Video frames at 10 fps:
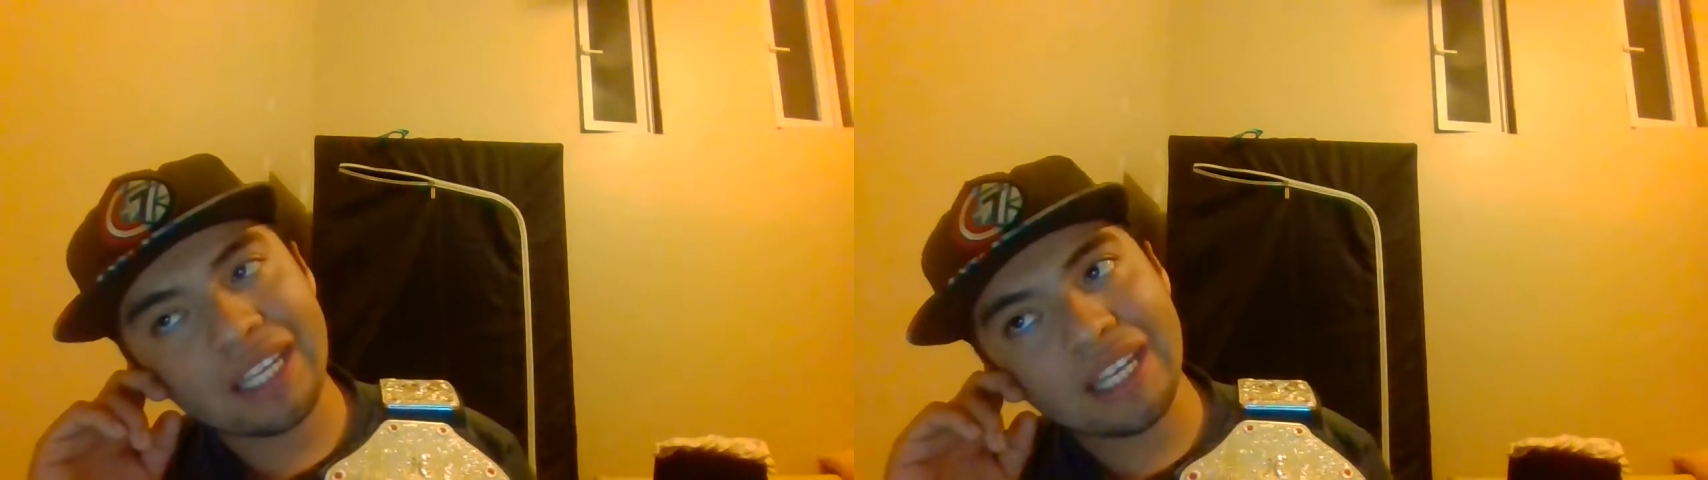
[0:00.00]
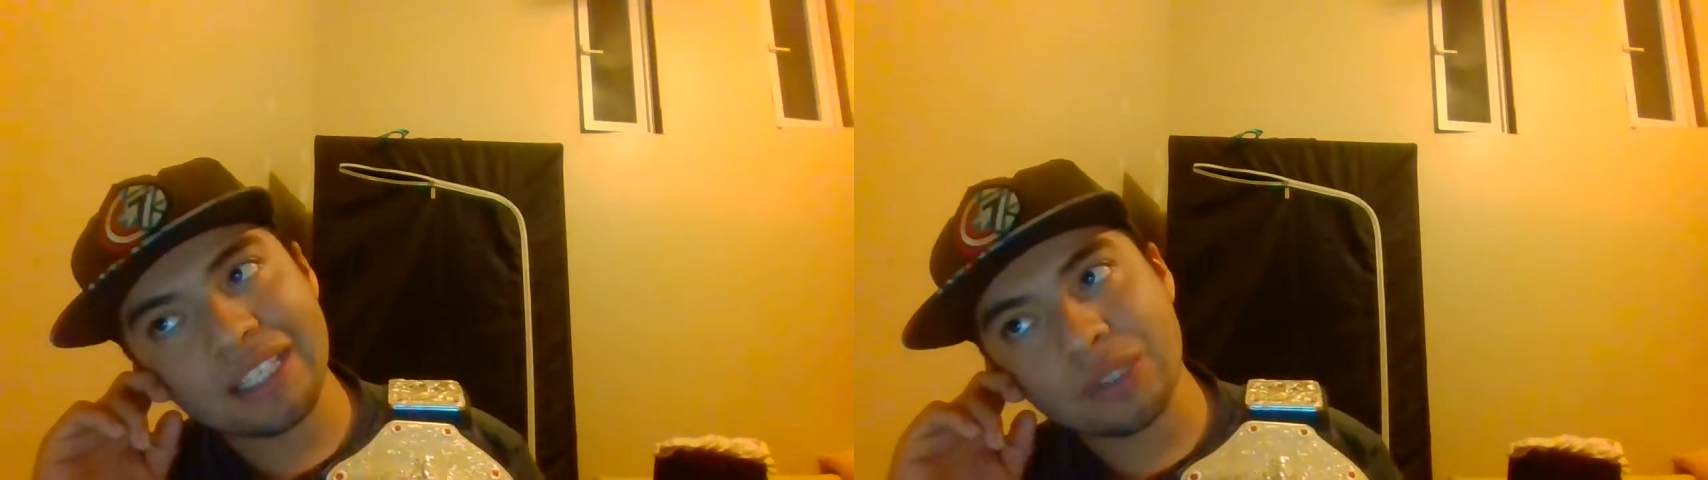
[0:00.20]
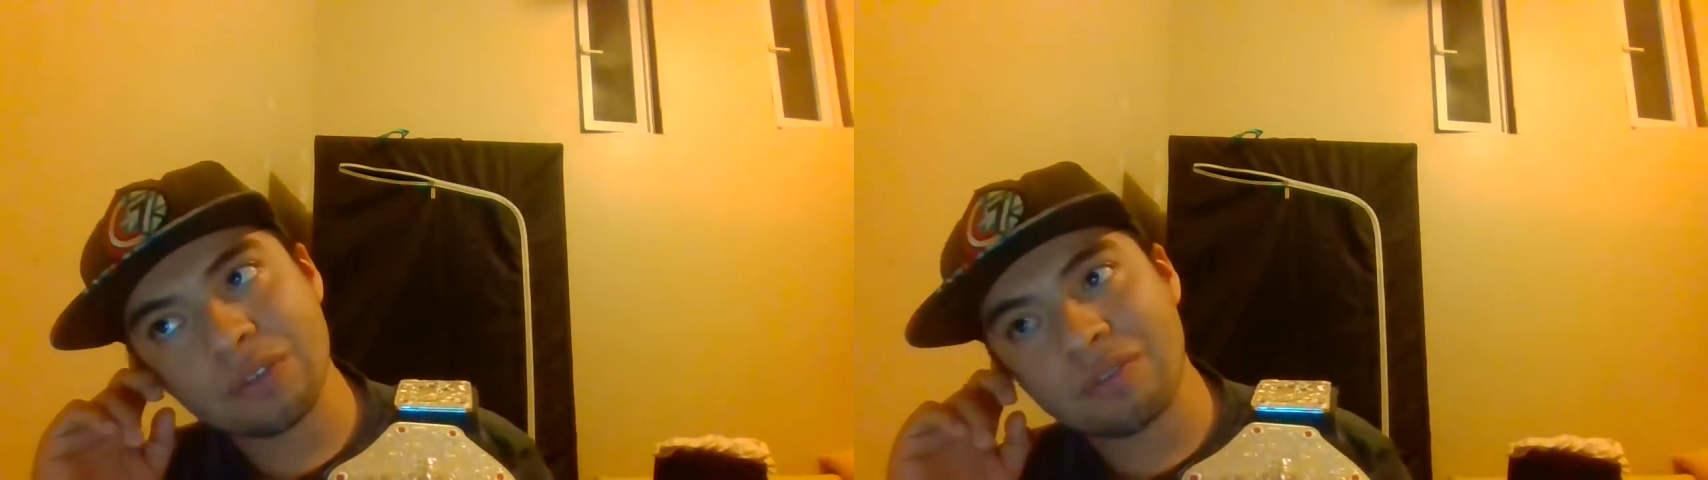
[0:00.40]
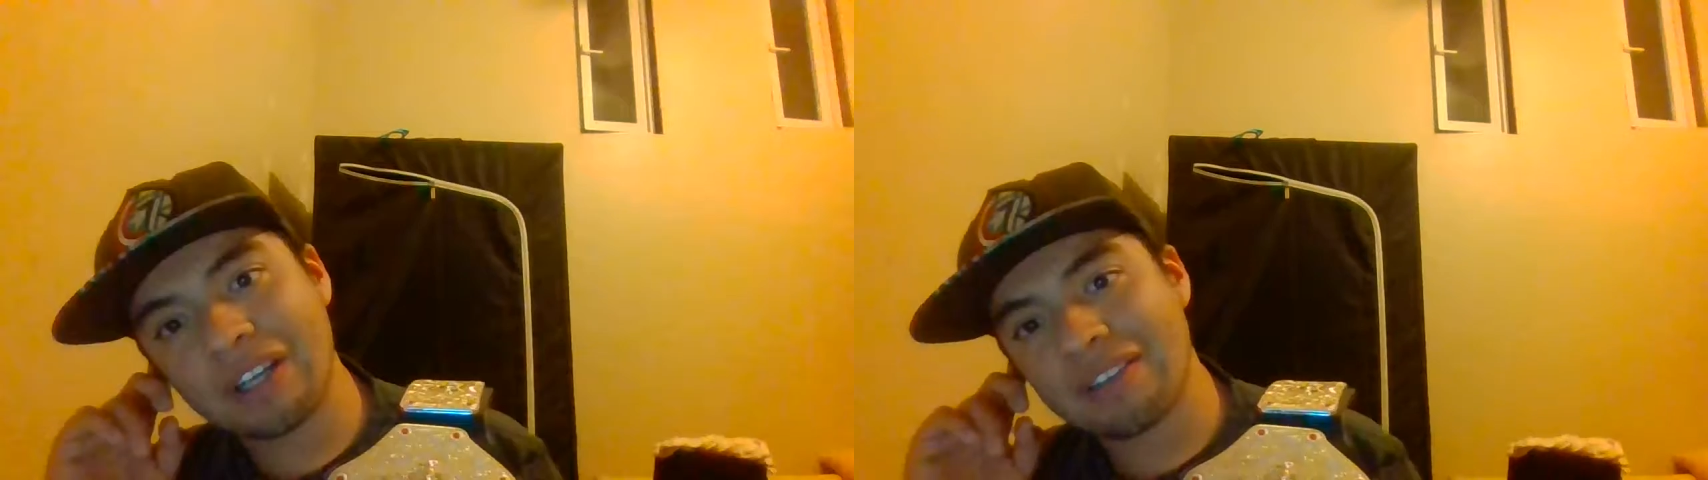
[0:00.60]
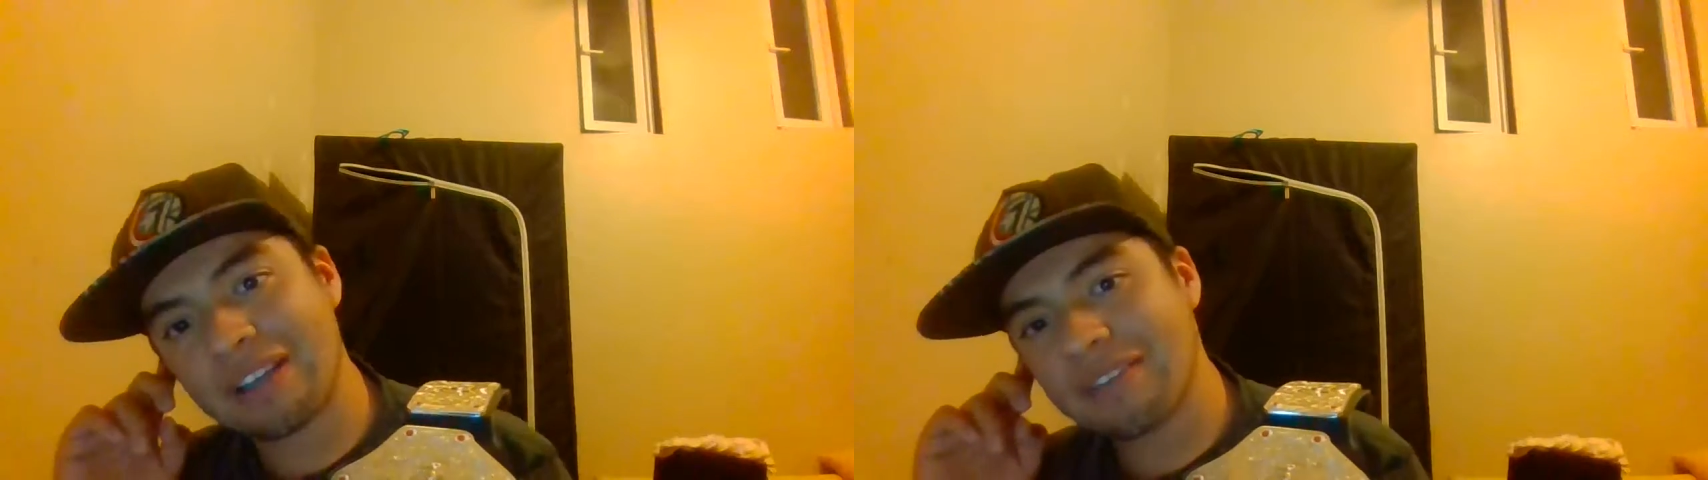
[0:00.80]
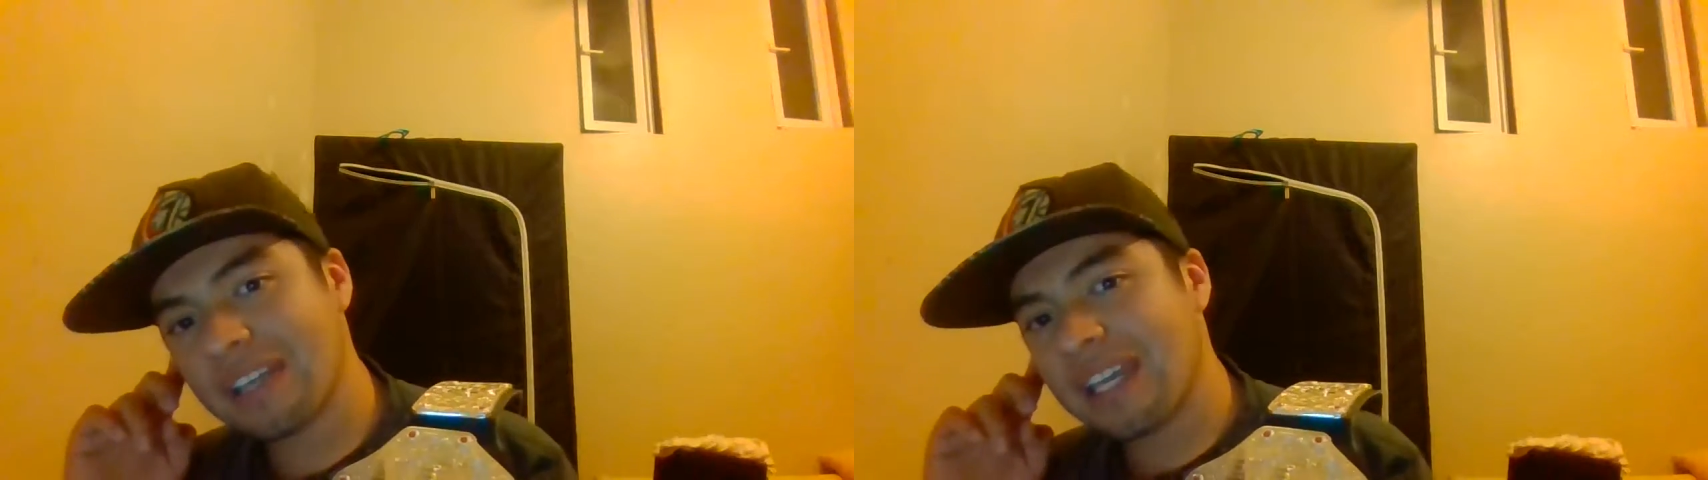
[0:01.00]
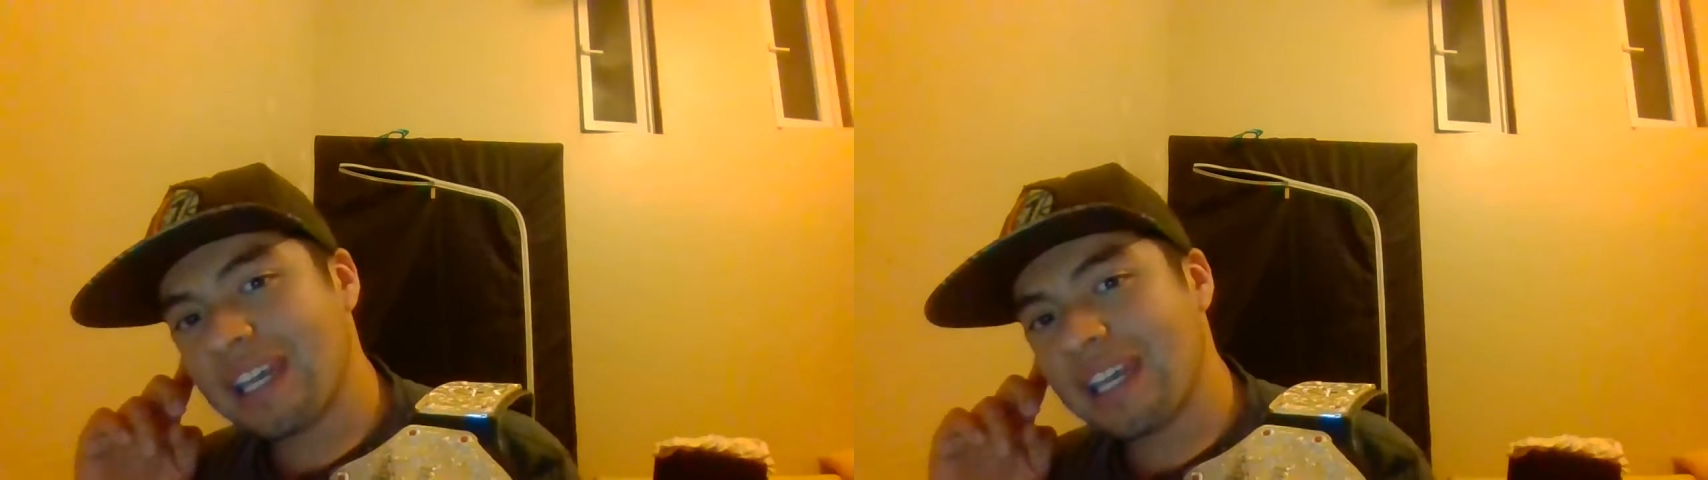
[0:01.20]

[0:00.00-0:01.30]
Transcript: and 205 Live.